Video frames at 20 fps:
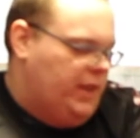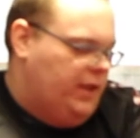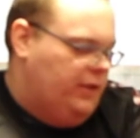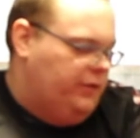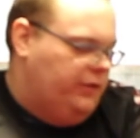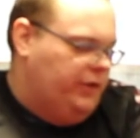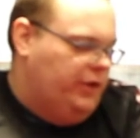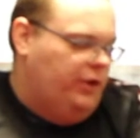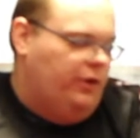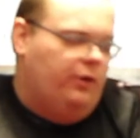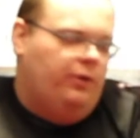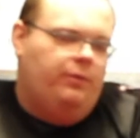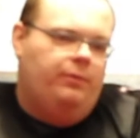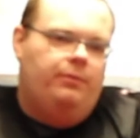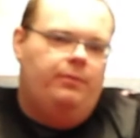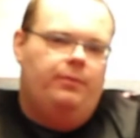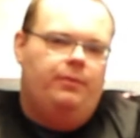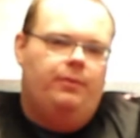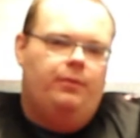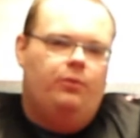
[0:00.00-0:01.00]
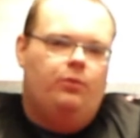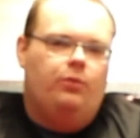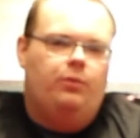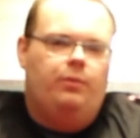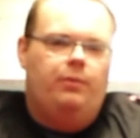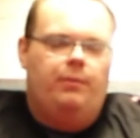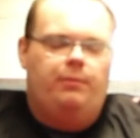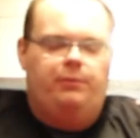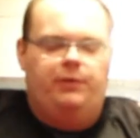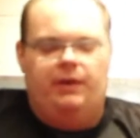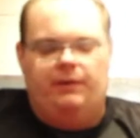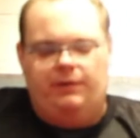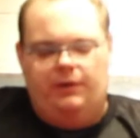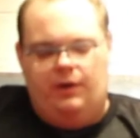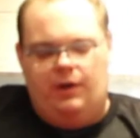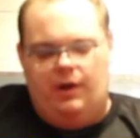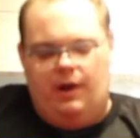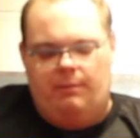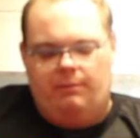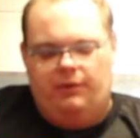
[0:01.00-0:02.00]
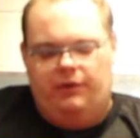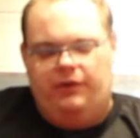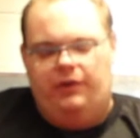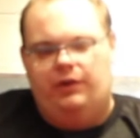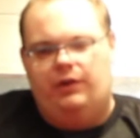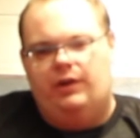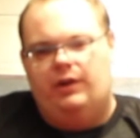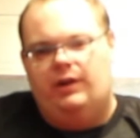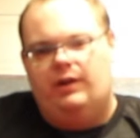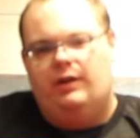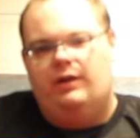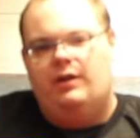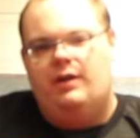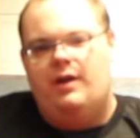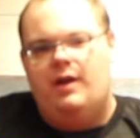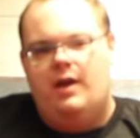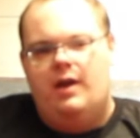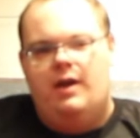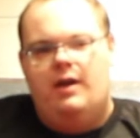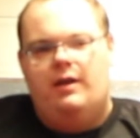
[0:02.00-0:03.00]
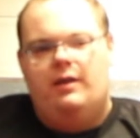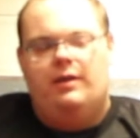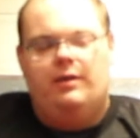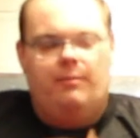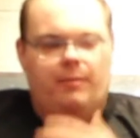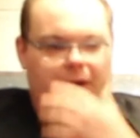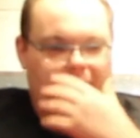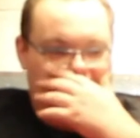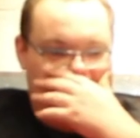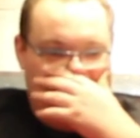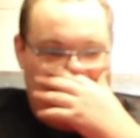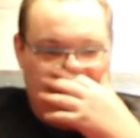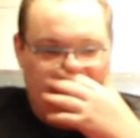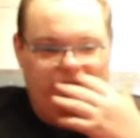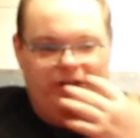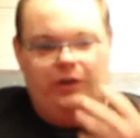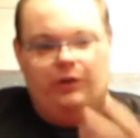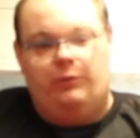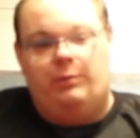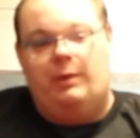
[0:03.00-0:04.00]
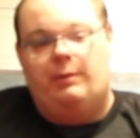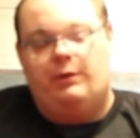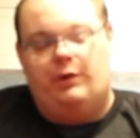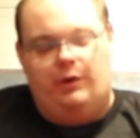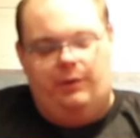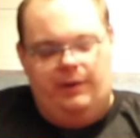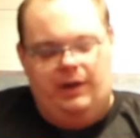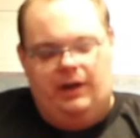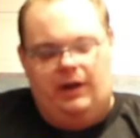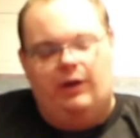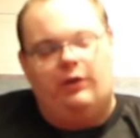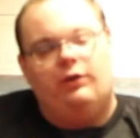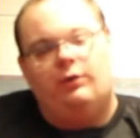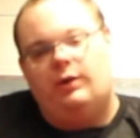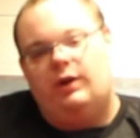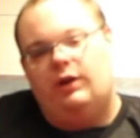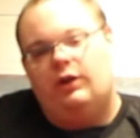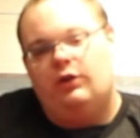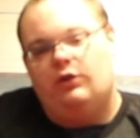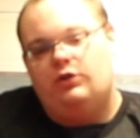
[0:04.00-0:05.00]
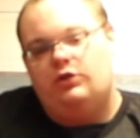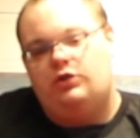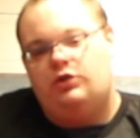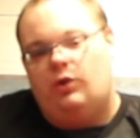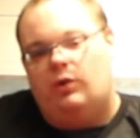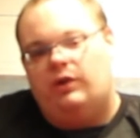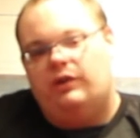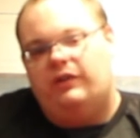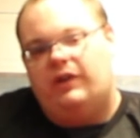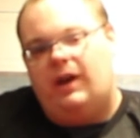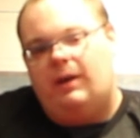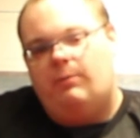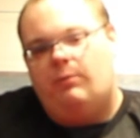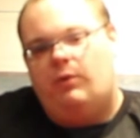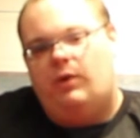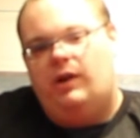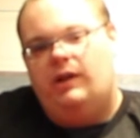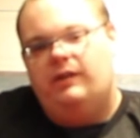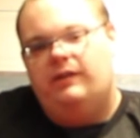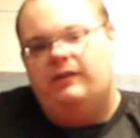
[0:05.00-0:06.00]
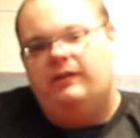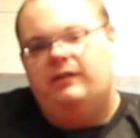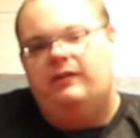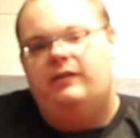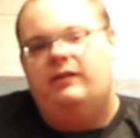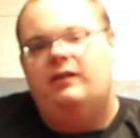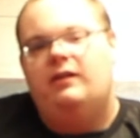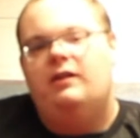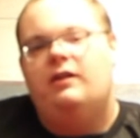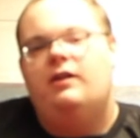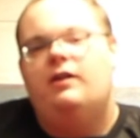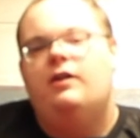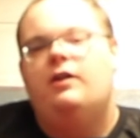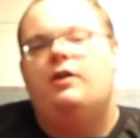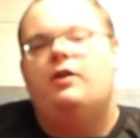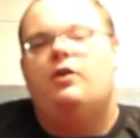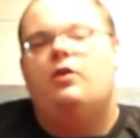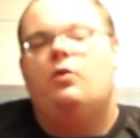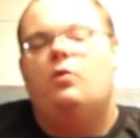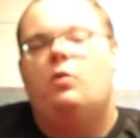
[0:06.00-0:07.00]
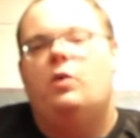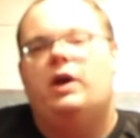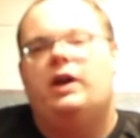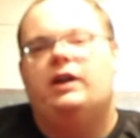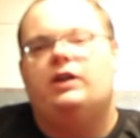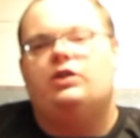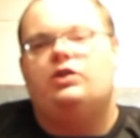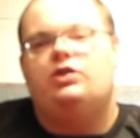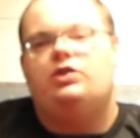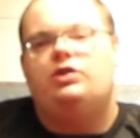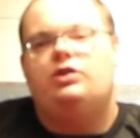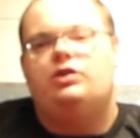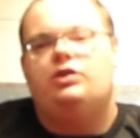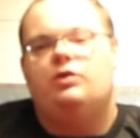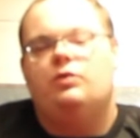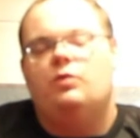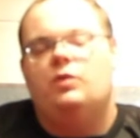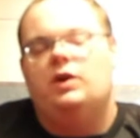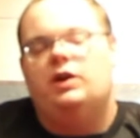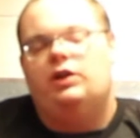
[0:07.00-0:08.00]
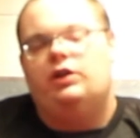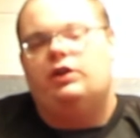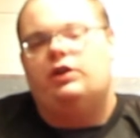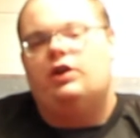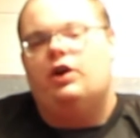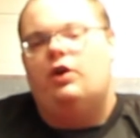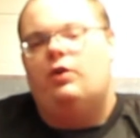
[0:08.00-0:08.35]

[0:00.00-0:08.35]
So, definitely, my next video is probably going to be another one of those short type ones, which will